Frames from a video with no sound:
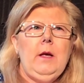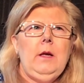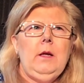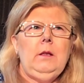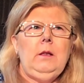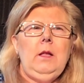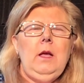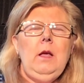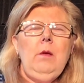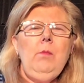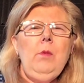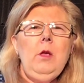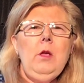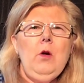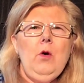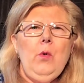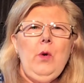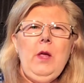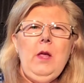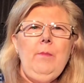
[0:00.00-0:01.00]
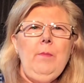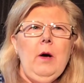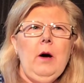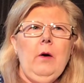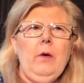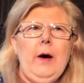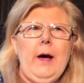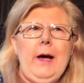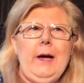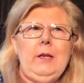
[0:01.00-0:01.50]
Leave me your
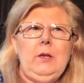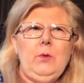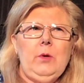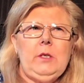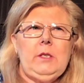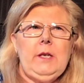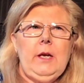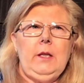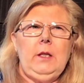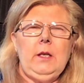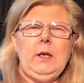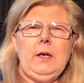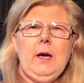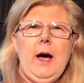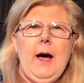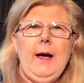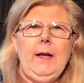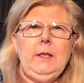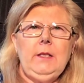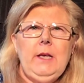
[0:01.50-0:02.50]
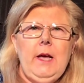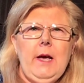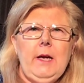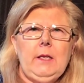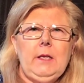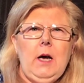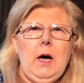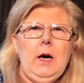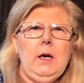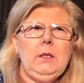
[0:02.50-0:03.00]
email address at the
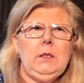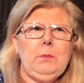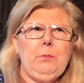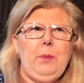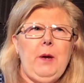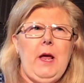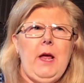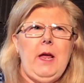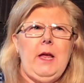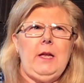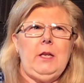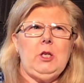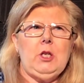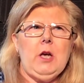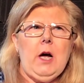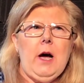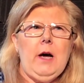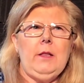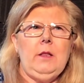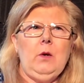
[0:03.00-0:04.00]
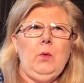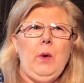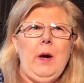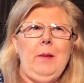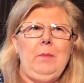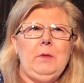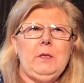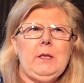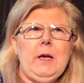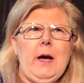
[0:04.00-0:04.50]
Contact Us page on the
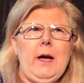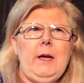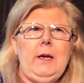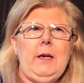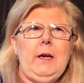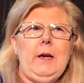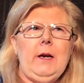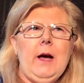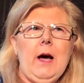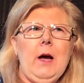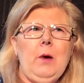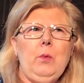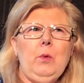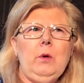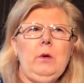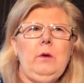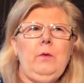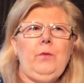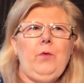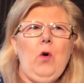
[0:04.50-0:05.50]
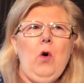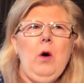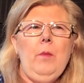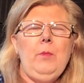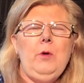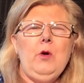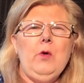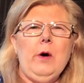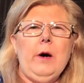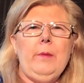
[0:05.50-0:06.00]
website, and I will inform
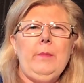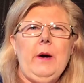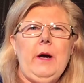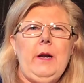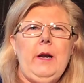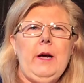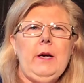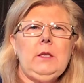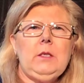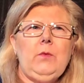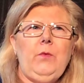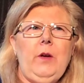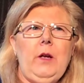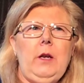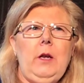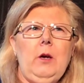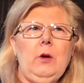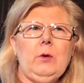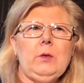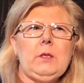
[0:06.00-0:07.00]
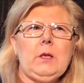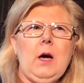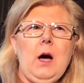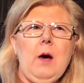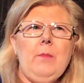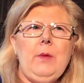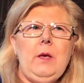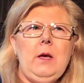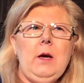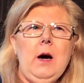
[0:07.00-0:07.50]
you on my next videos
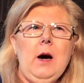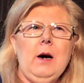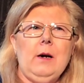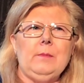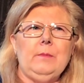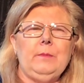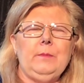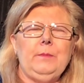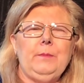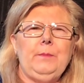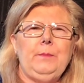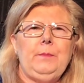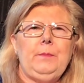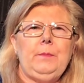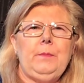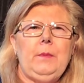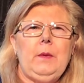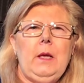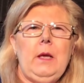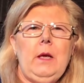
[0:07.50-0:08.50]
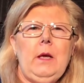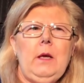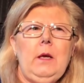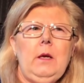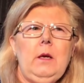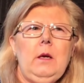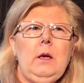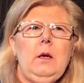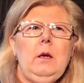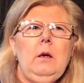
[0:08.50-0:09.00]
coming up.
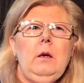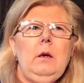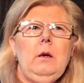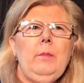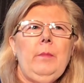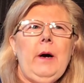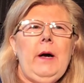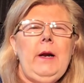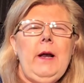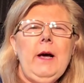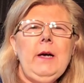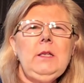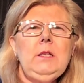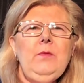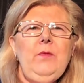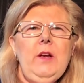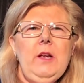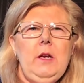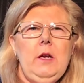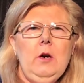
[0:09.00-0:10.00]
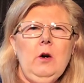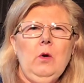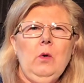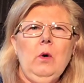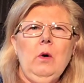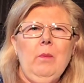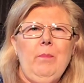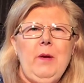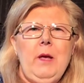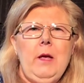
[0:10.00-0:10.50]
My next video
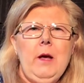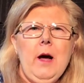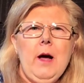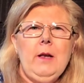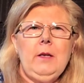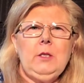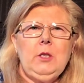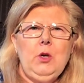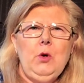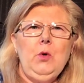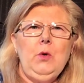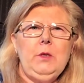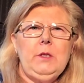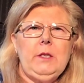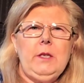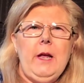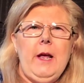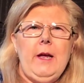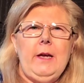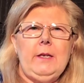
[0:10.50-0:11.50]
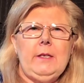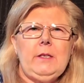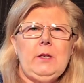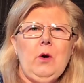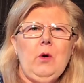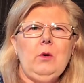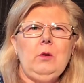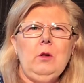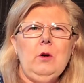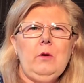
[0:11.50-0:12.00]
will be on Tuesday,
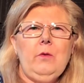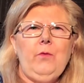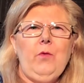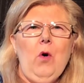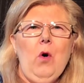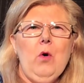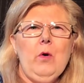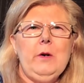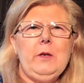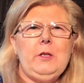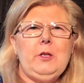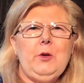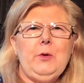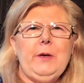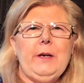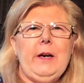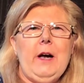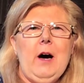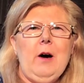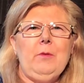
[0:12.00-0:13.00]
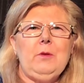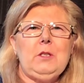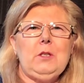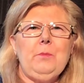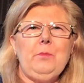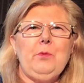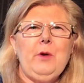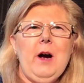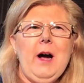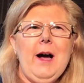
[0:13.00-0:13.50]
so look forward to it. I will
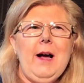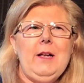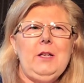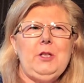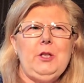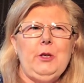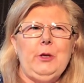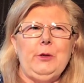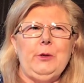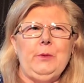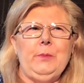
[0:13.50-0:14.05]
surprise you.